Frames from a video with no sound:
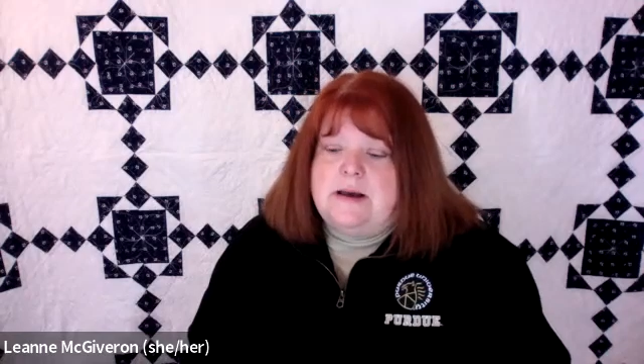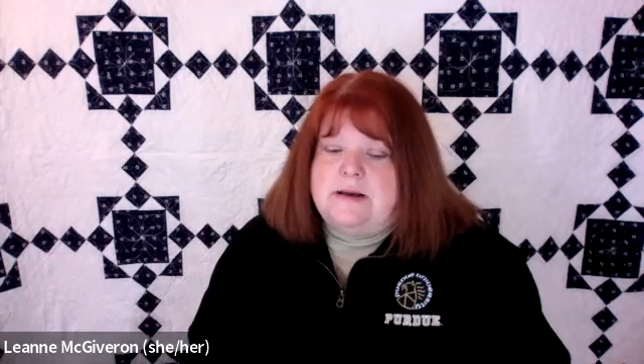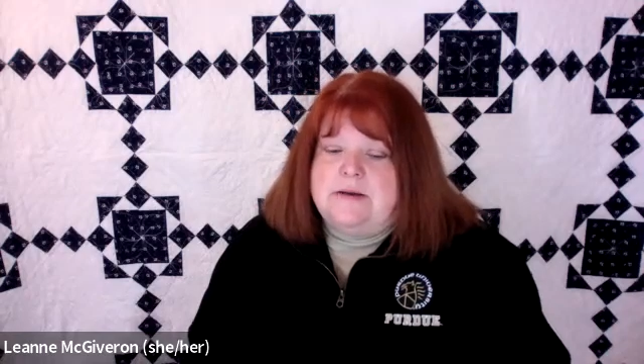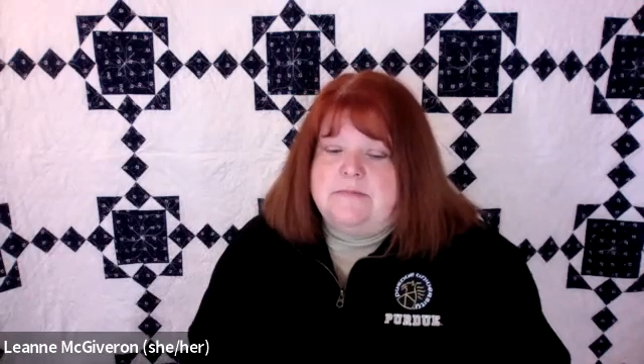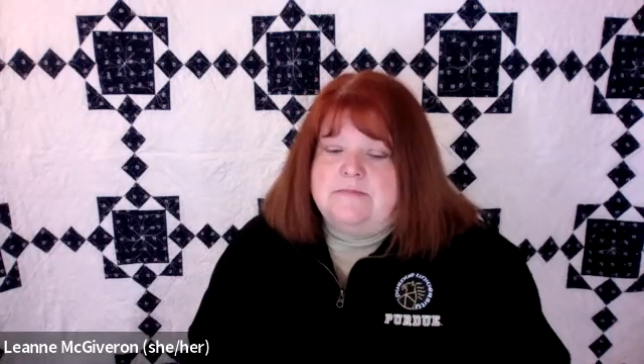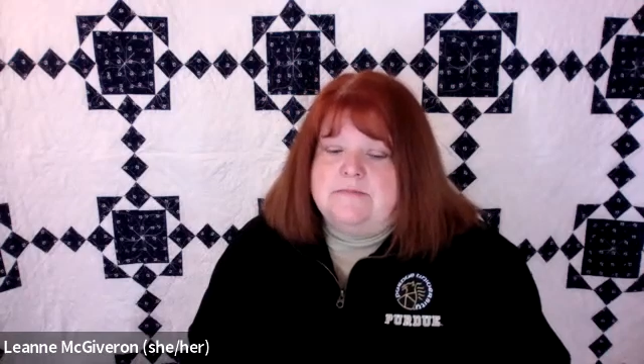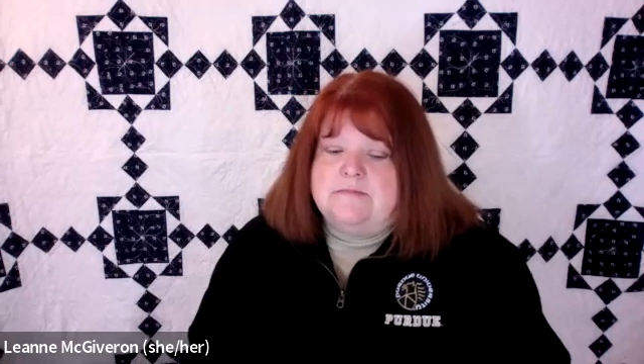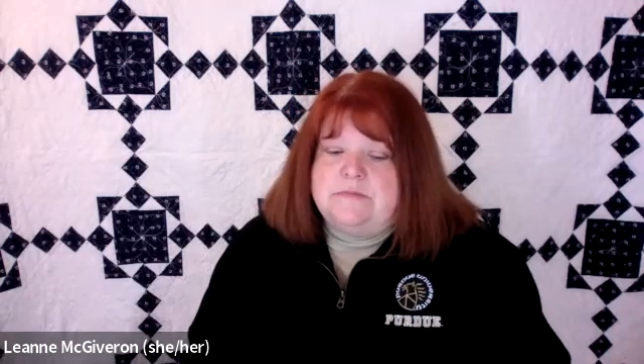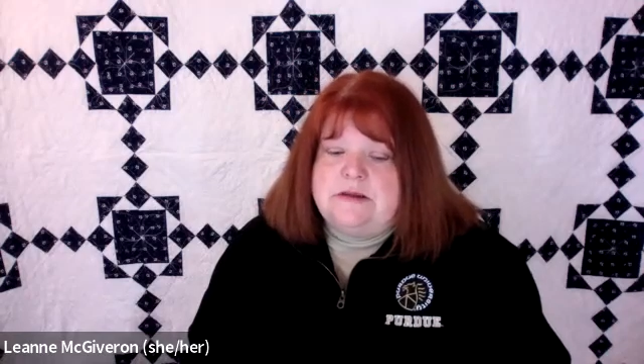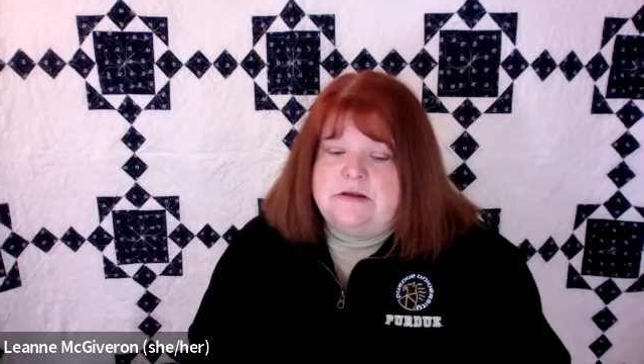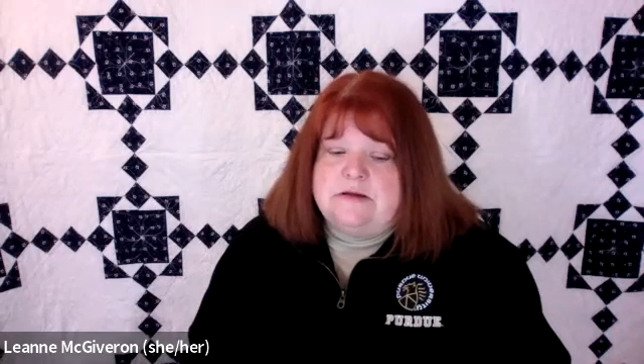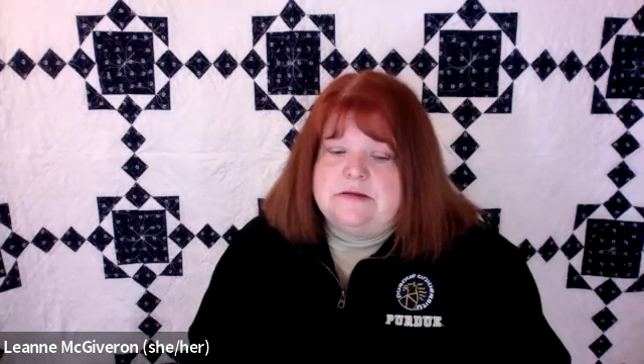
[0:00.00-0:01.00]

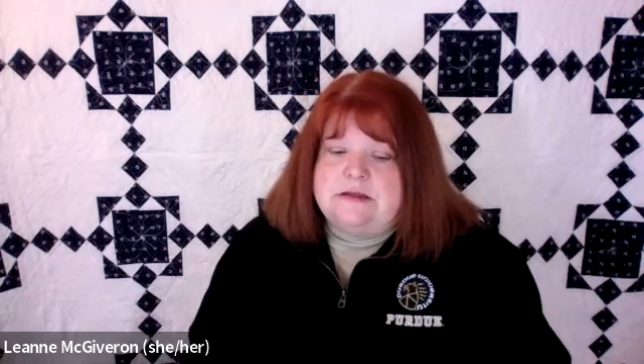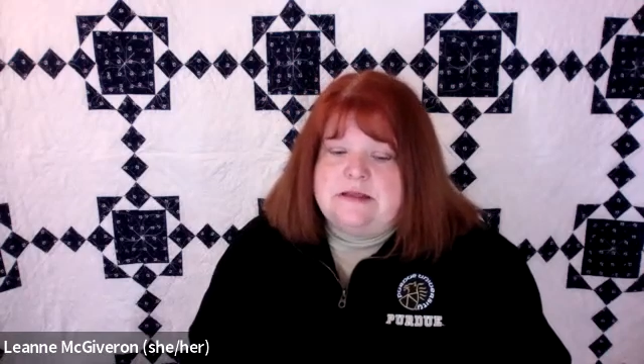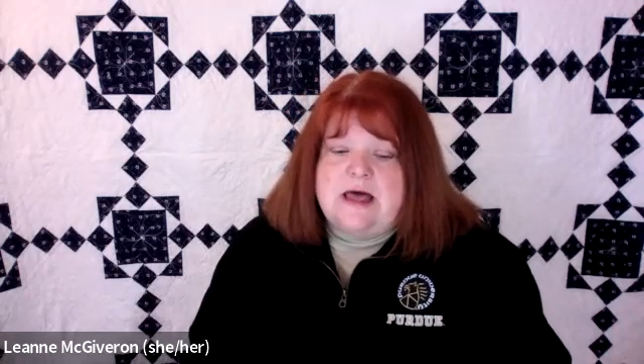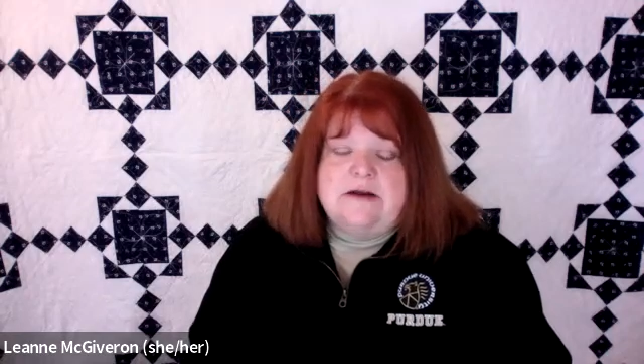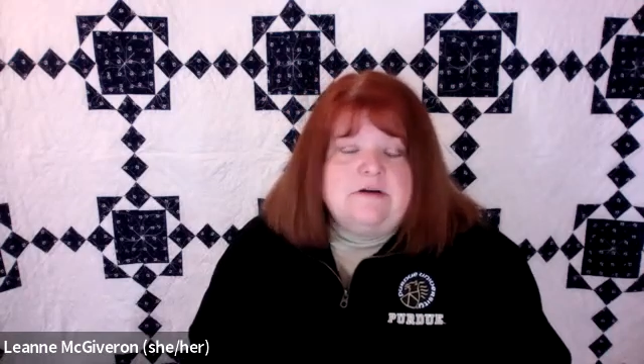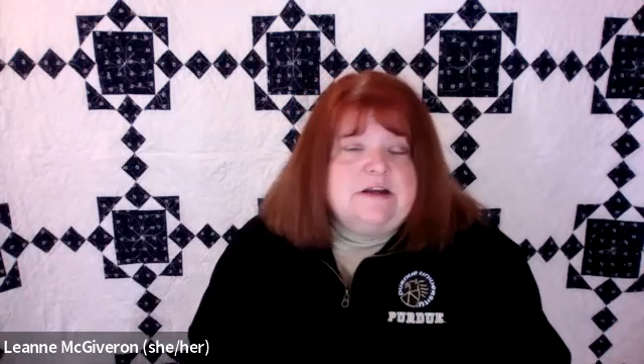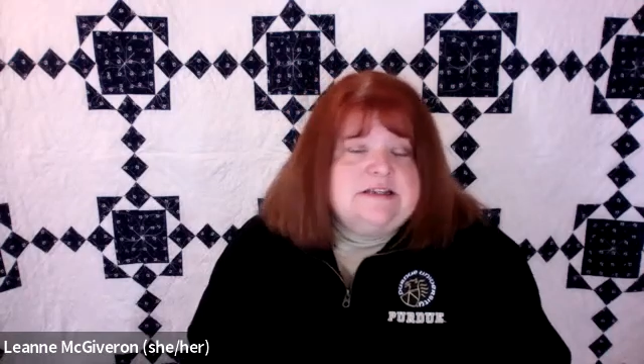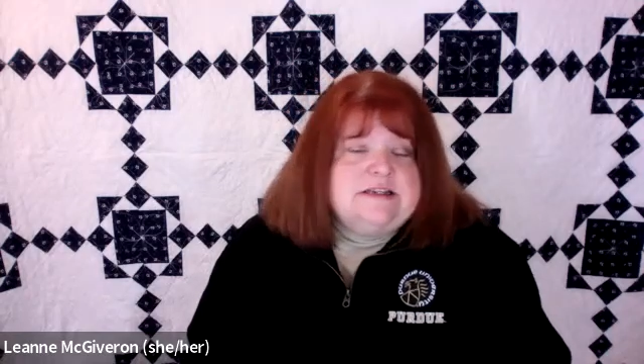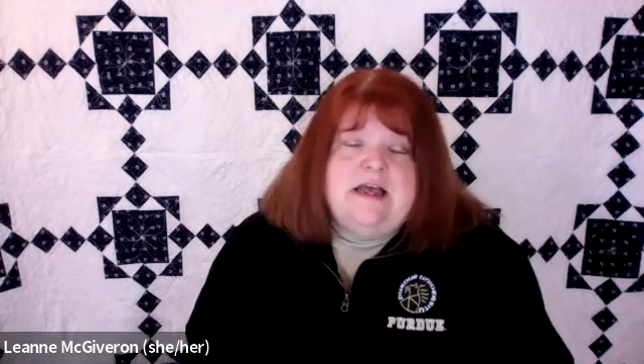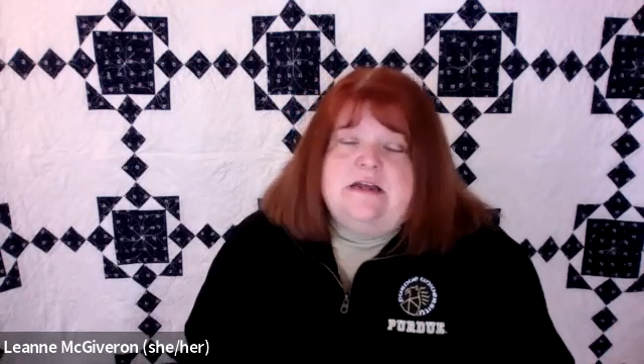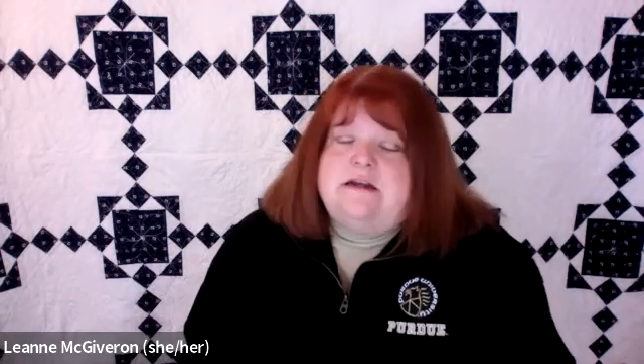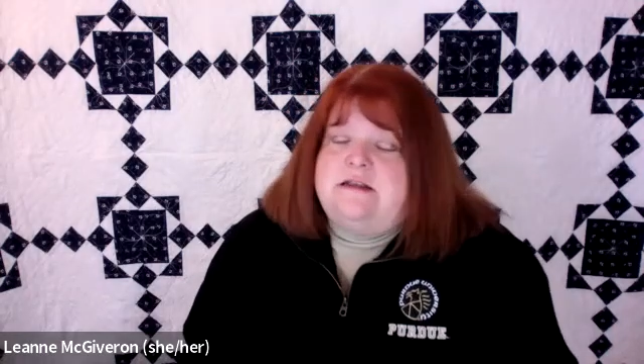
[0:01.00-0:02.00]
A lot are
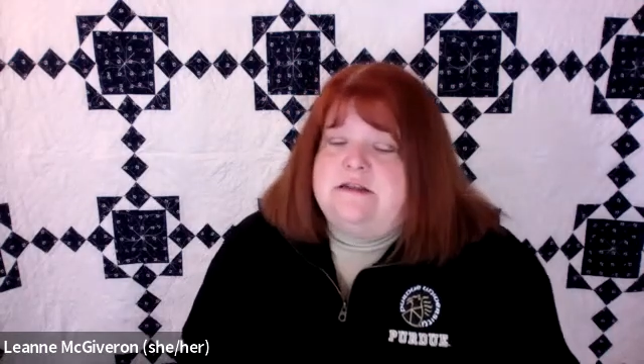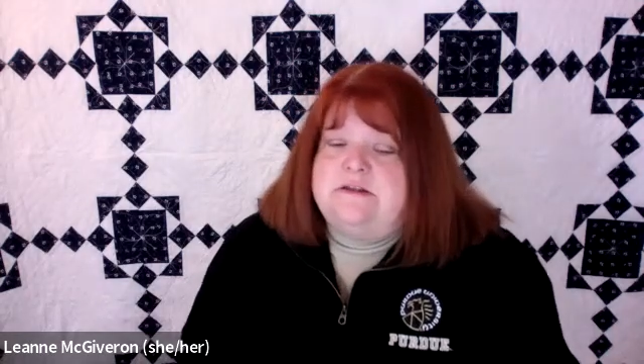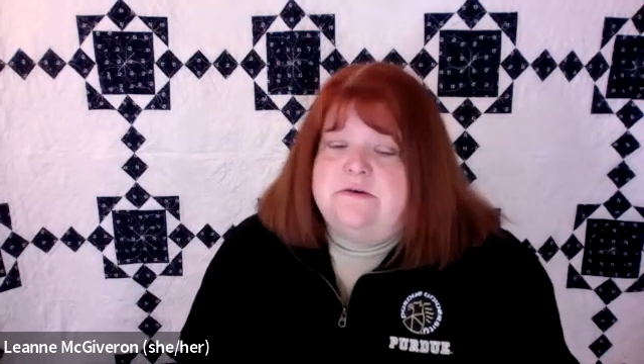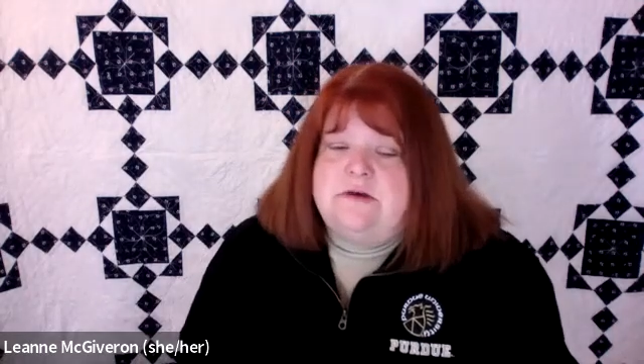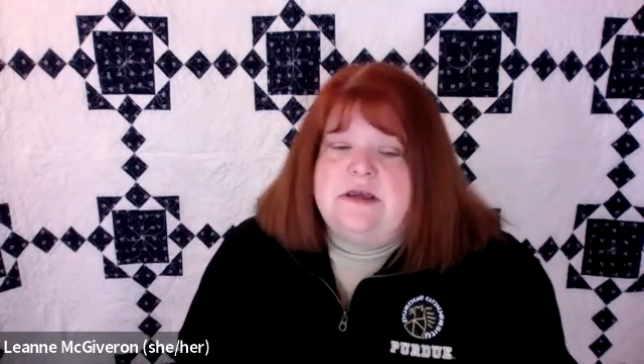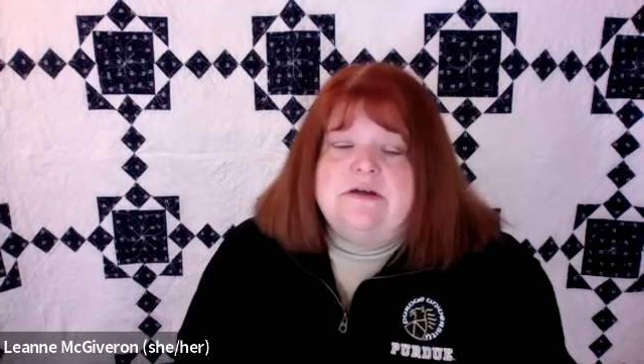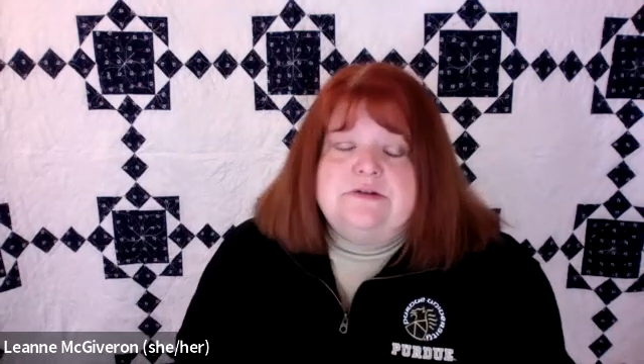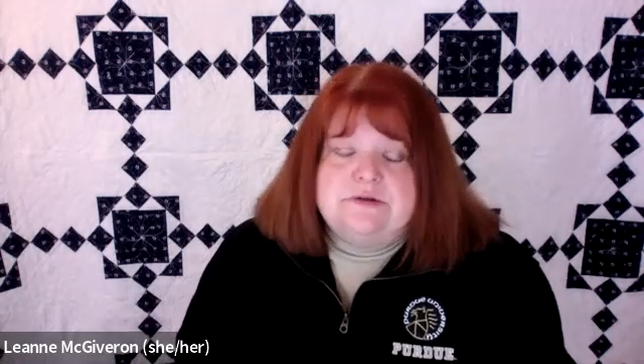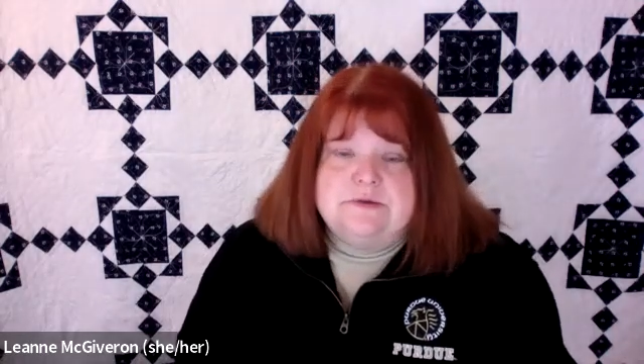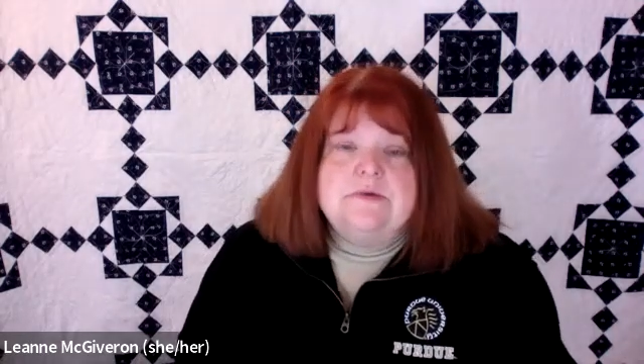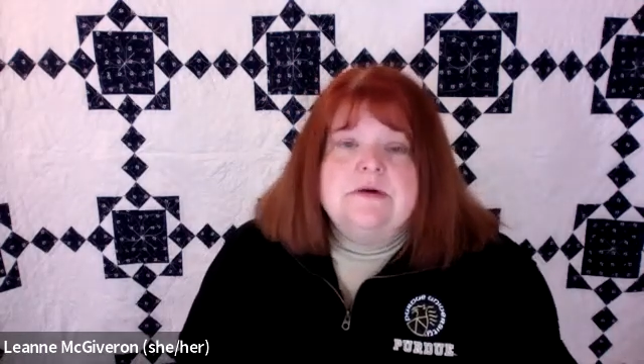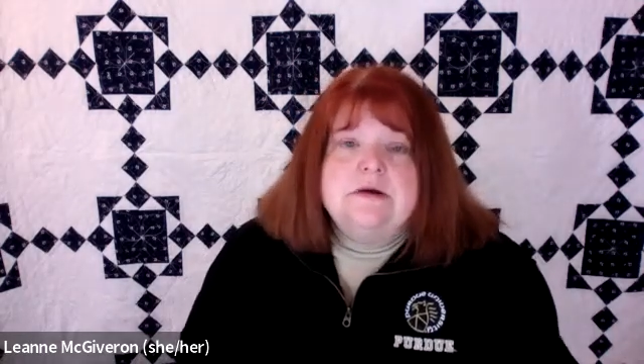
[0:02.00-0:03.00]
content, and that's okay
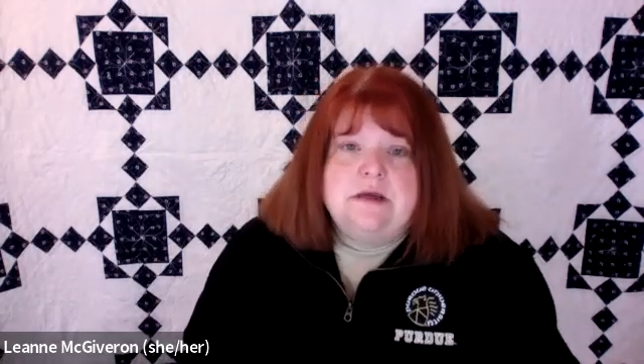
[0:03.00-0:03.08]
too.